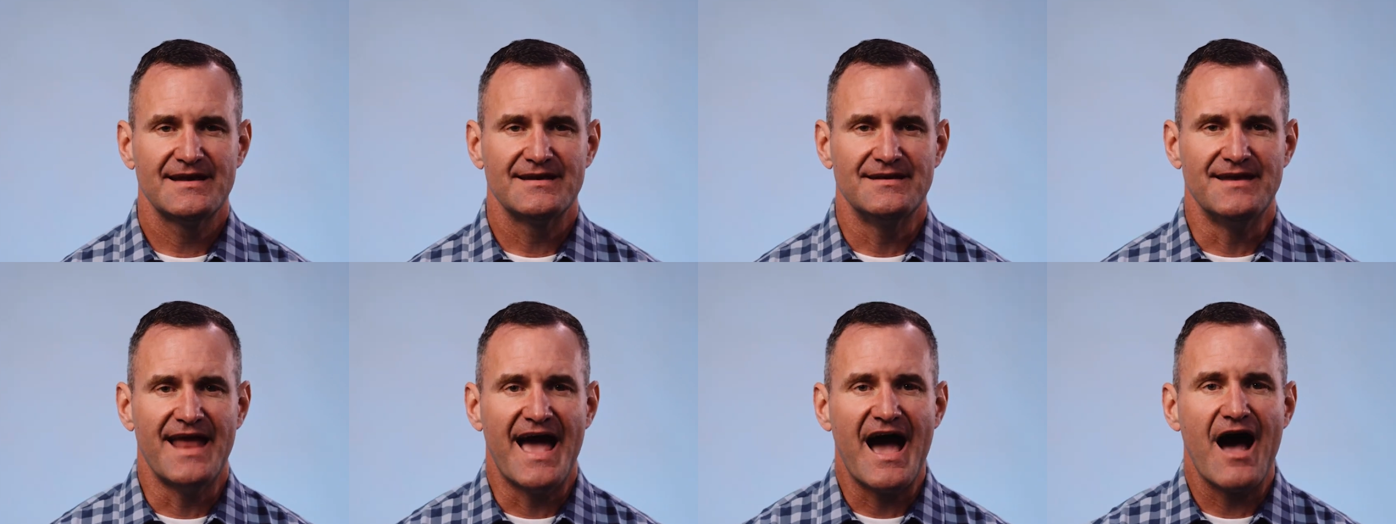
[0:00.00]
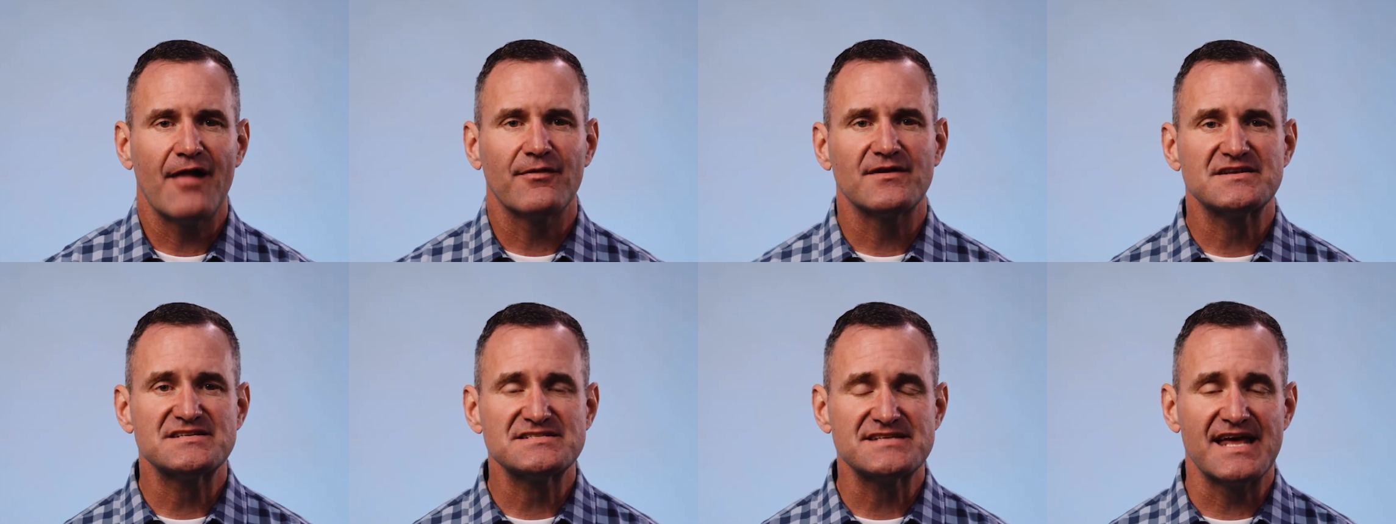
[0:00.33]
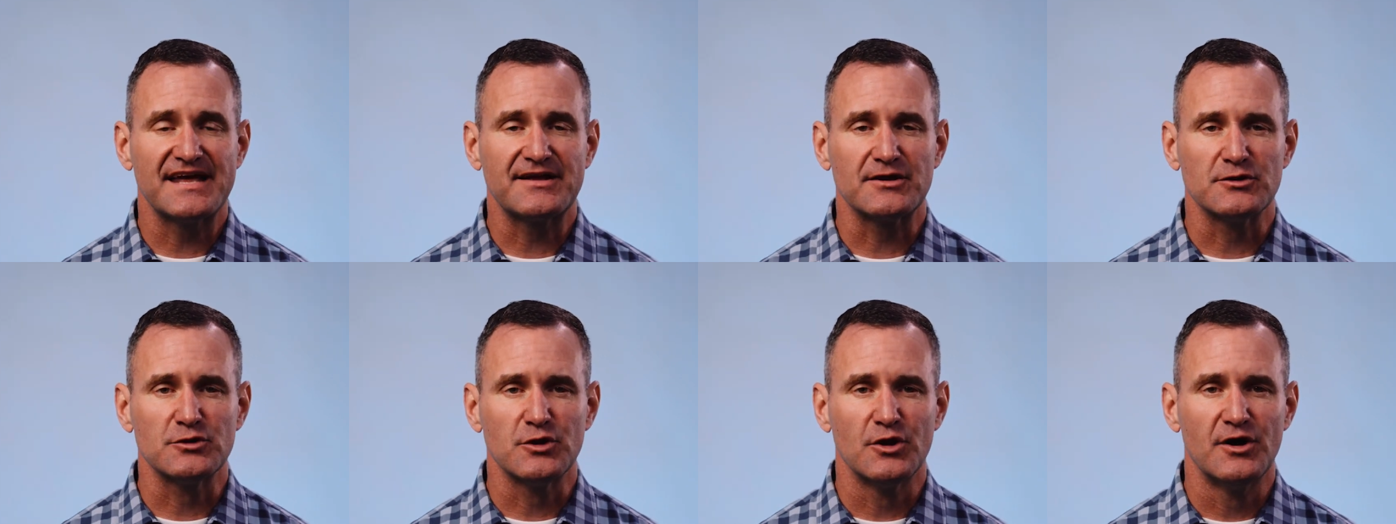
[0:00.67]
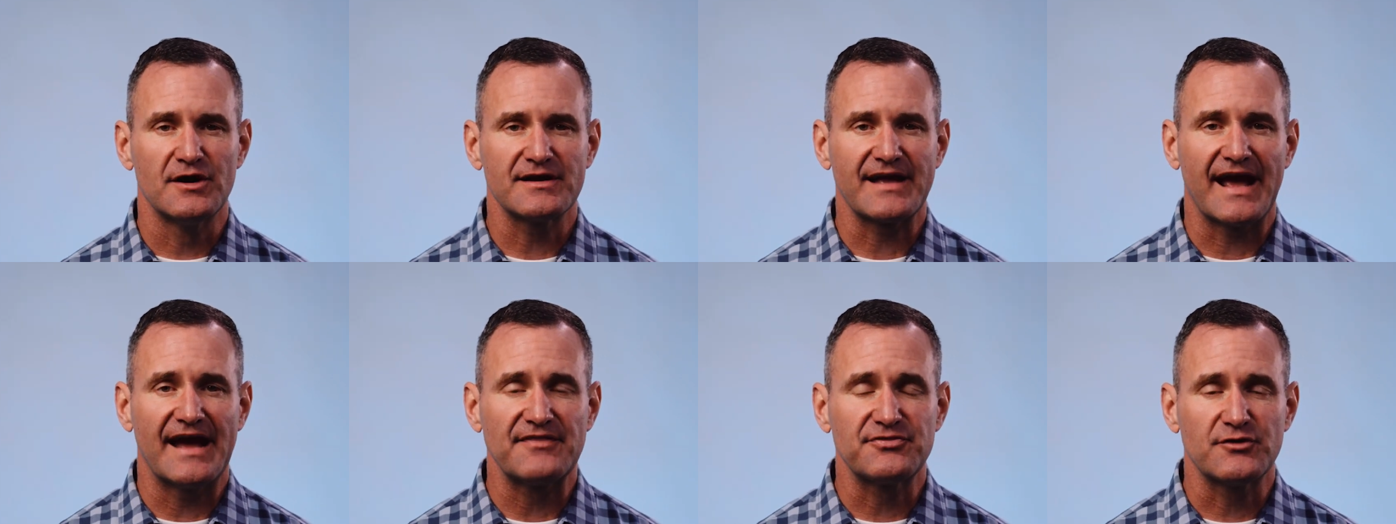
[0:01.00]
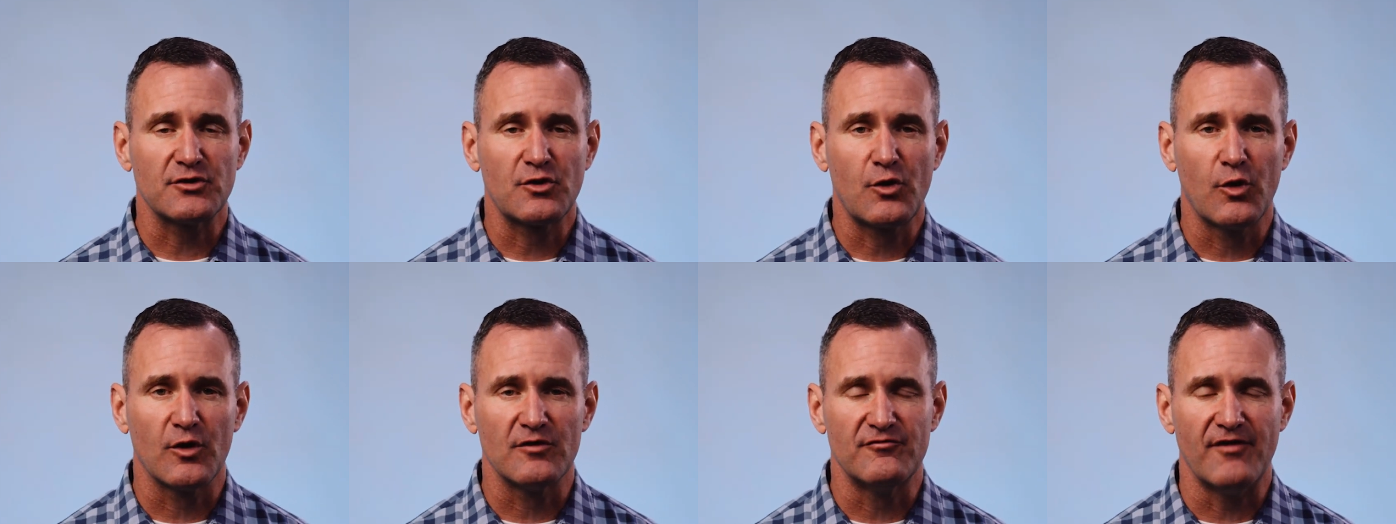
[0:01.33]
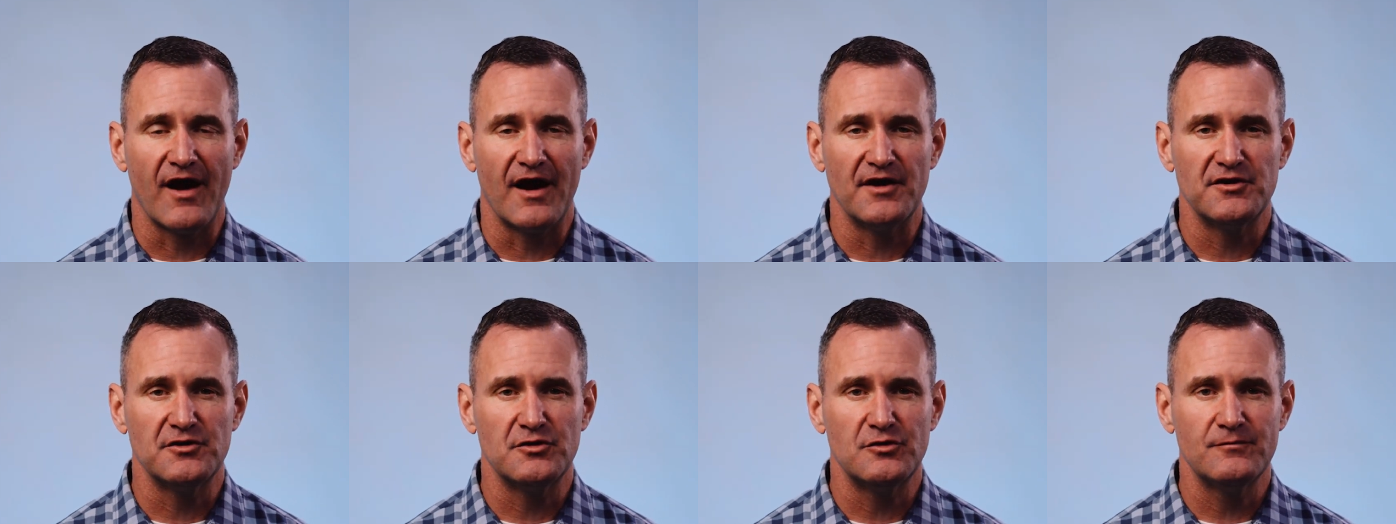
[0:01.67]
Now let's take a look at the core
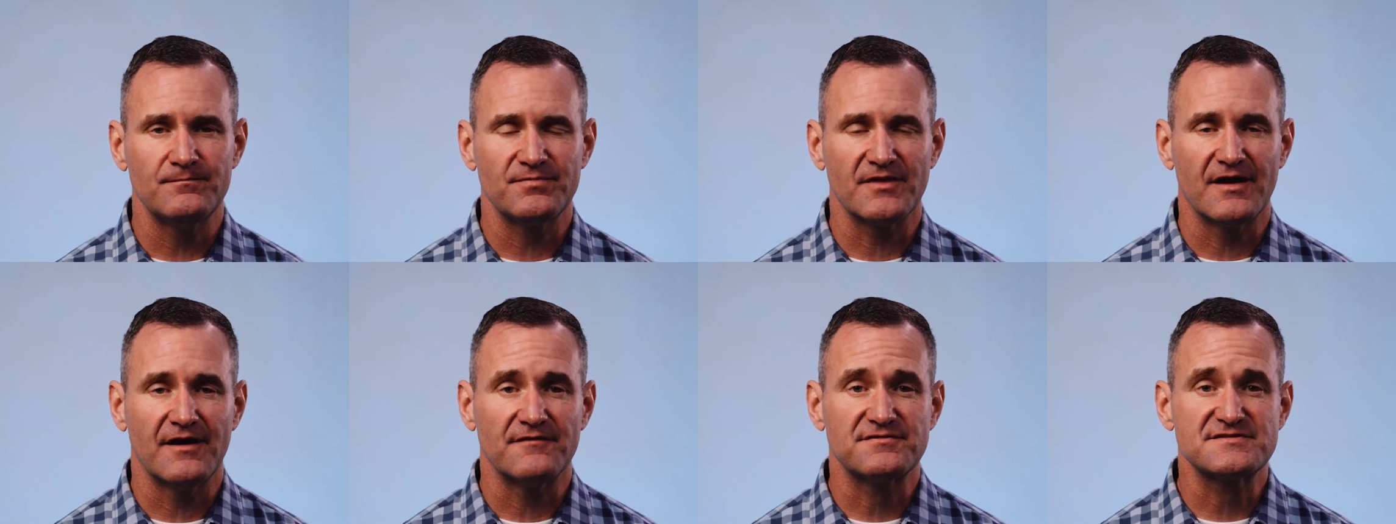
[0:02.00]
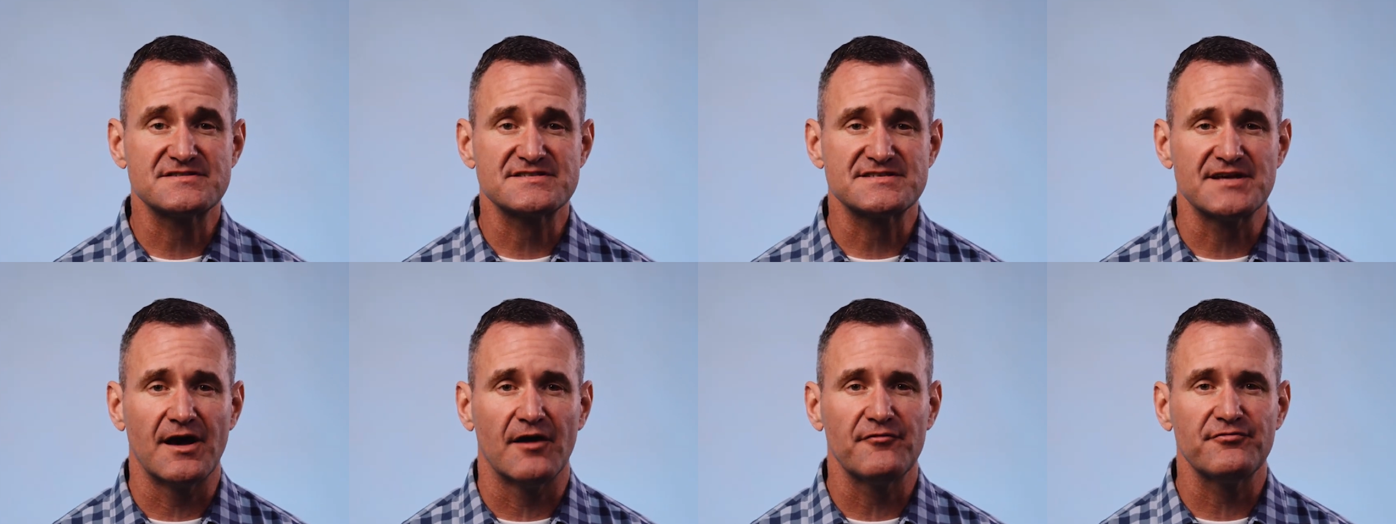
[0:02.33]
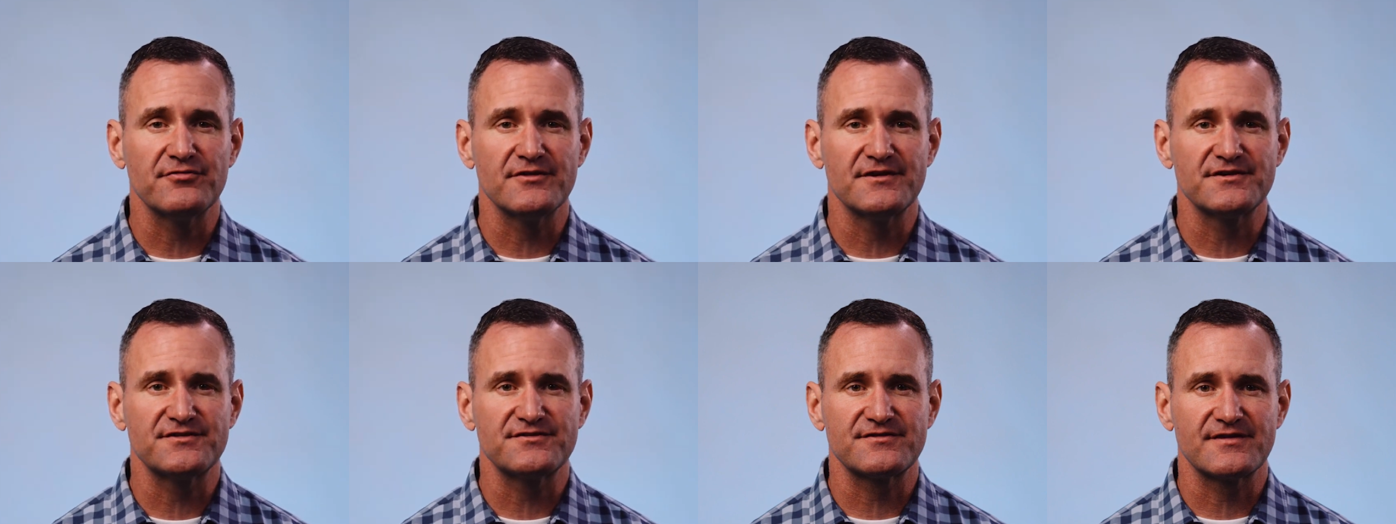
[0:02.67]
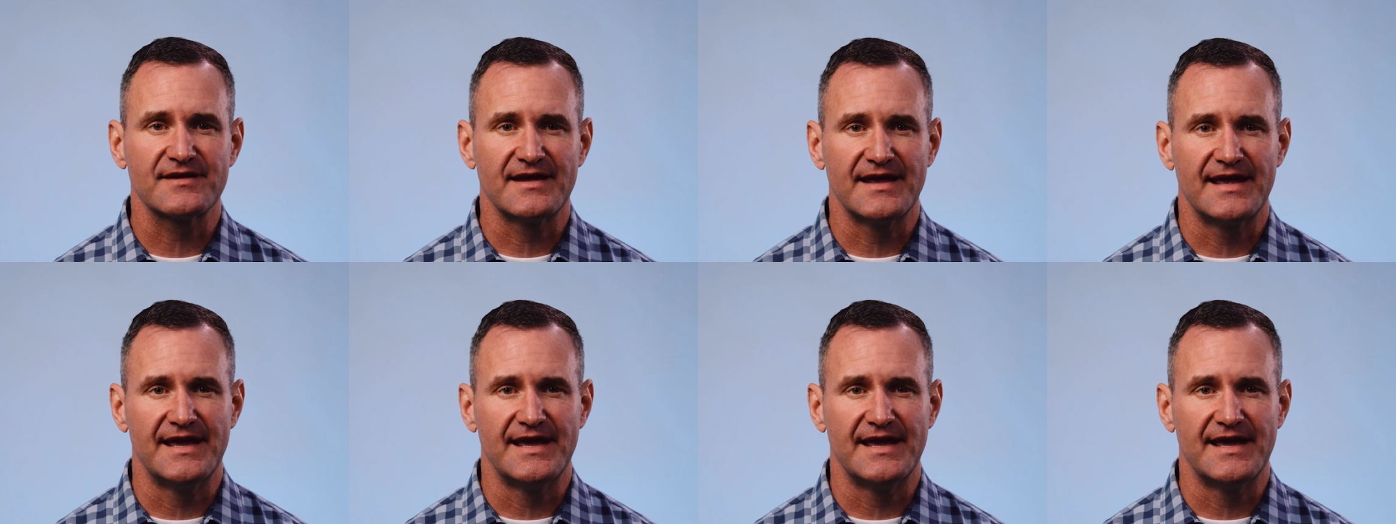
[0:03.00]
value of selfless